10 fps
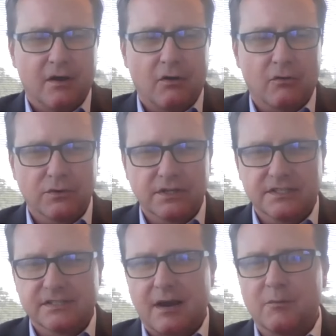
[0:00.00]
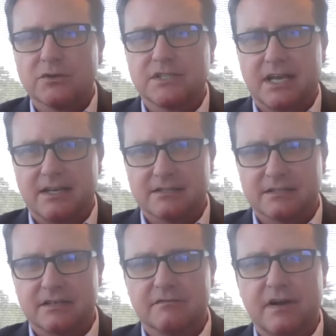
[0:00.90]
really
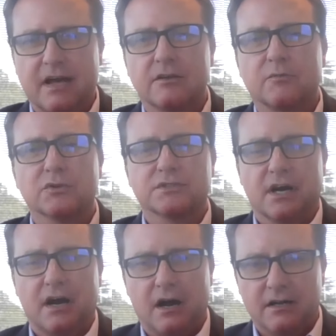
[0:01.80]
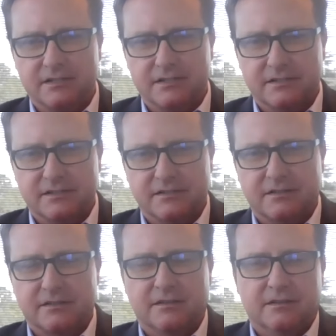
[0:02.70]
simultaneously valuable to us,
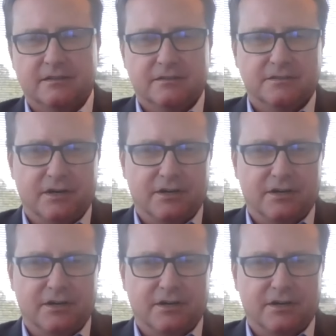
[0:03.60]
to